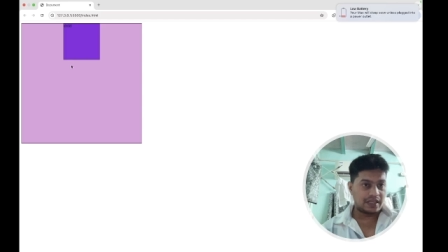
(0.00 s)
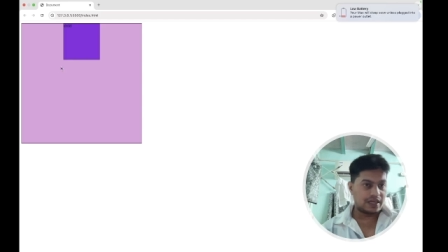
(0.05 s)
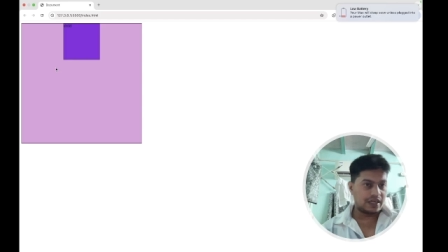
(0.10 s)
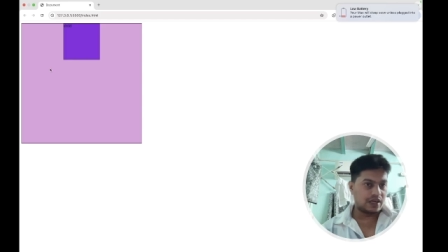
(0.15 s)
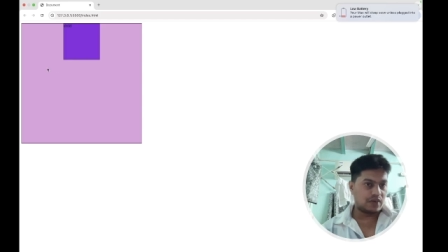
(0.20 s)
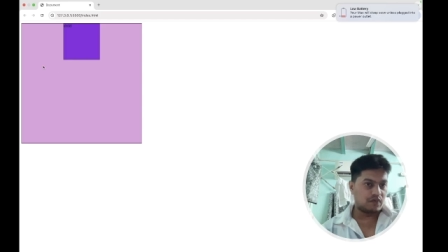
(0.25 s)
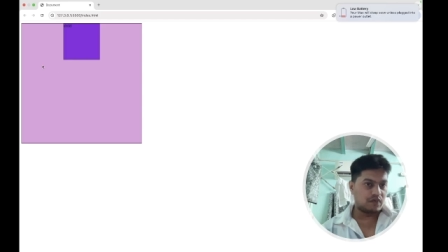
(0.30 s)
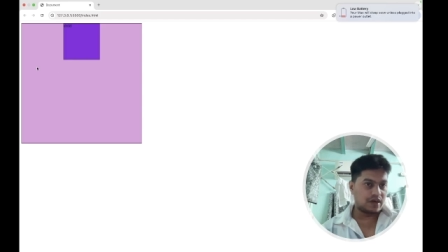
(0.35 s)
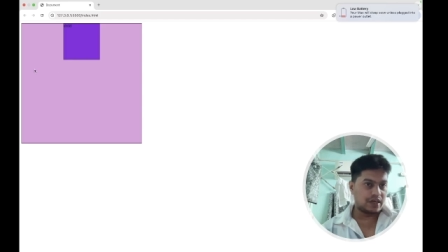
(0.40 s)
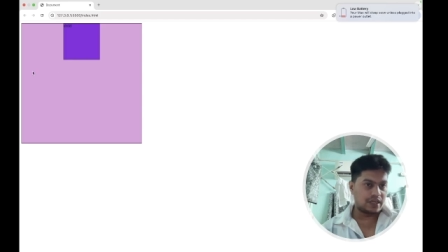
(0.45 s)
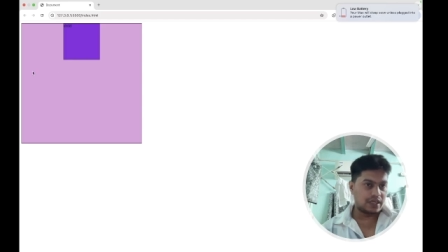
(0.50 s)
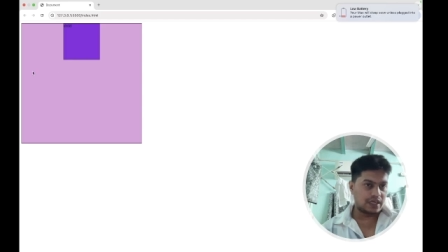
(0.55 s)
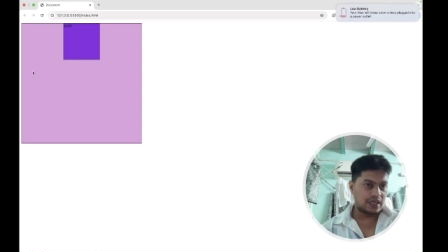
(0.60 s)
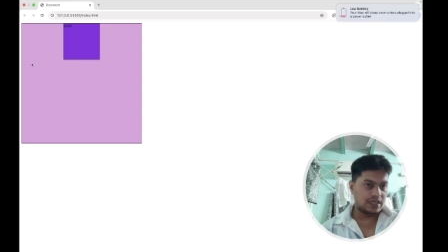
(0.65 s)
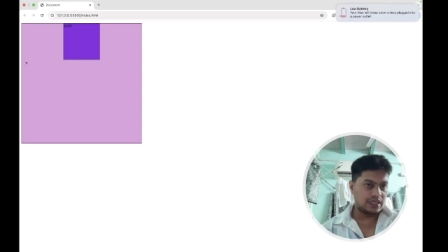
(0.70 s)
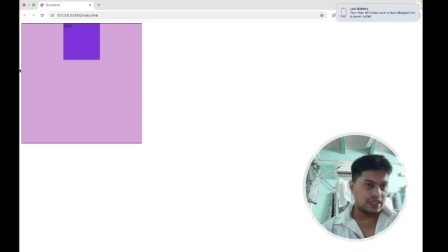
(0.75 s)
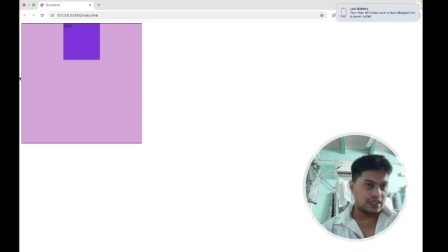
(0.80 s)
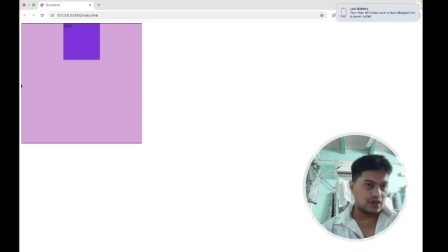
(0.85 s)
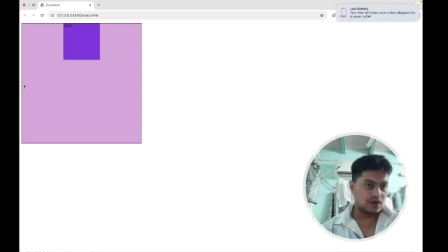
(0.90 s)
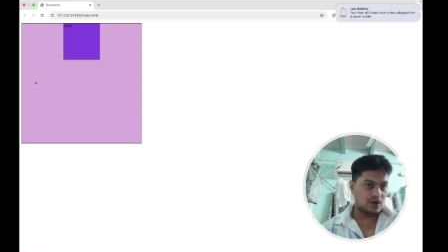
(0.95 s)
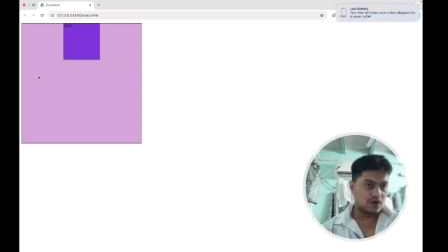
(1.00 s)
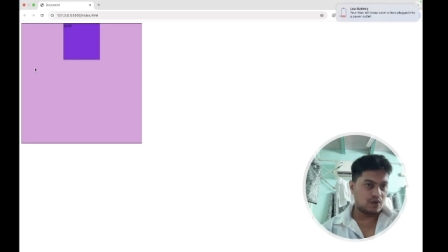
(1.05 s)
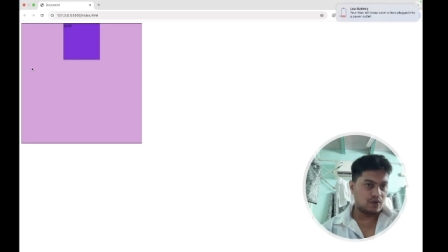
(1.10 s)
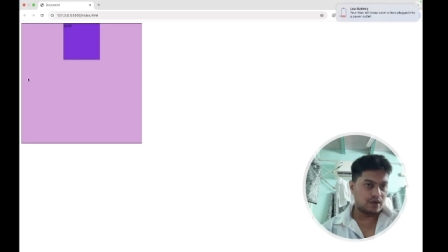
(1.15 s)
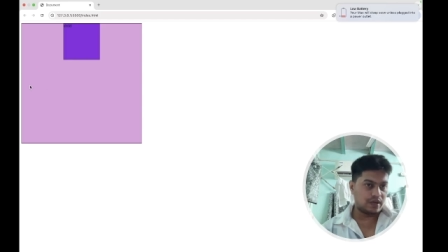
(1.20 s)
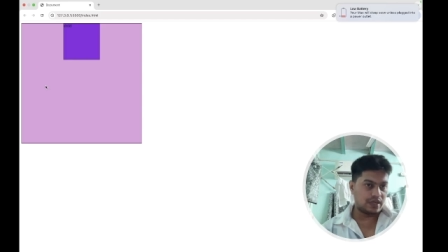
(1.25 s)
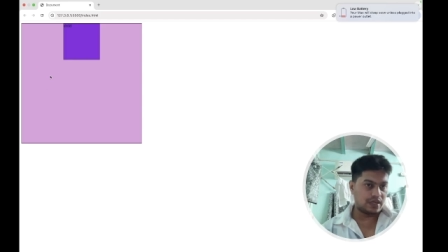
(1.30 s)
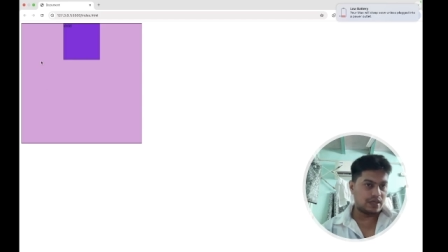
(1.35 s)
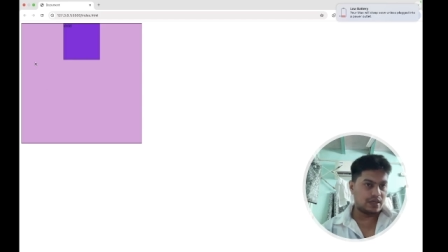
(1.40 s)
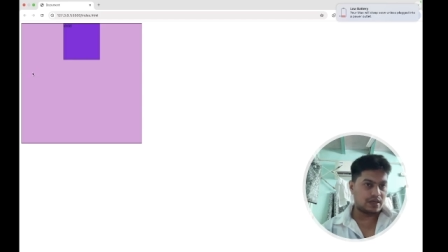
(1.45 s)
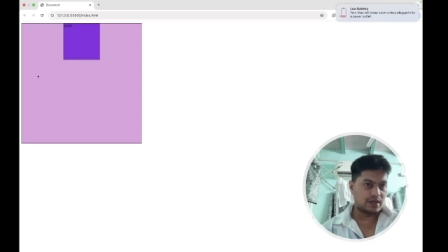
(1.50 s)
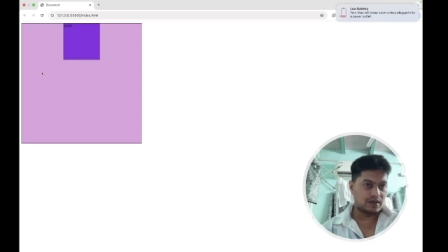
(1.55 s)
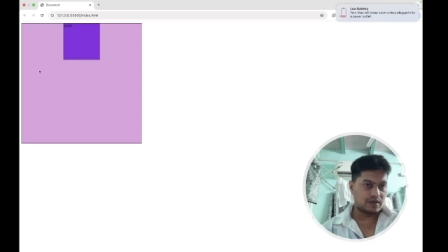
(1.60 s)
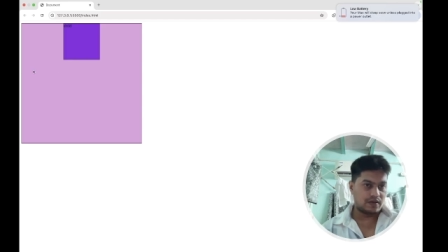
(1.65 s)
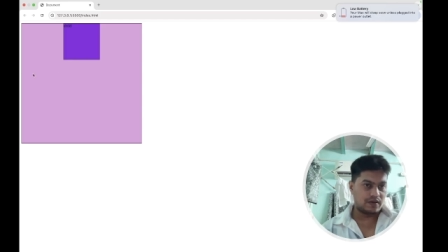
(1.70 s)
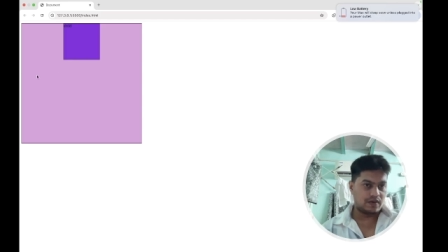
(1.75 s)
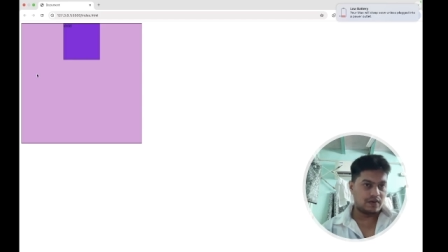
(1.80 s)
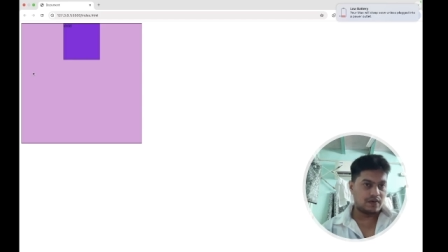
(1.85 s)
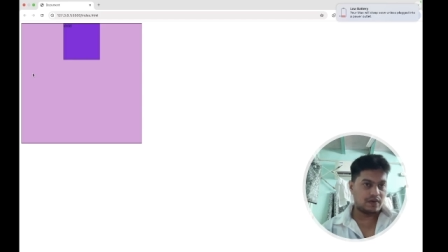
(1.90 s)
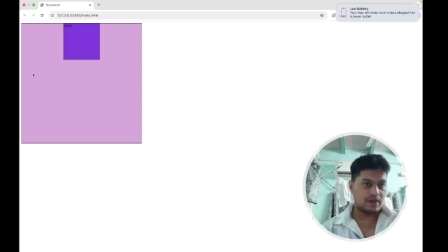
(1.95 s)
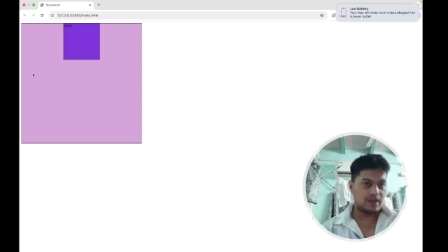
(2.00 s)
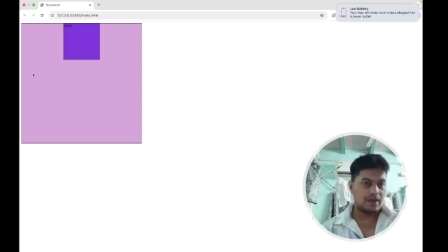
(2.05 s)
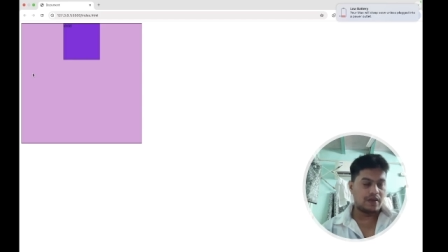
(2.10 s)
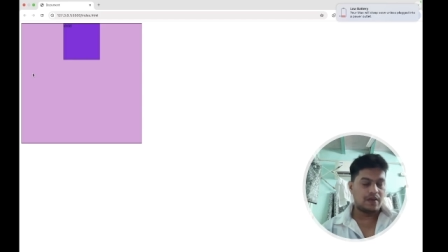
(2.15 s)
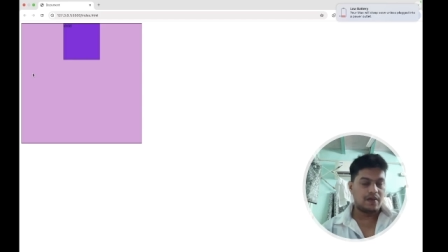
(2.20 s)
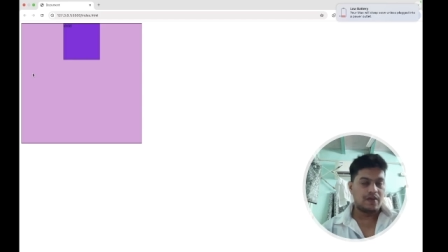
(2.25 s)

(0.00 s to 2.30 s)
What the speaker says: it vertically over here. Okay,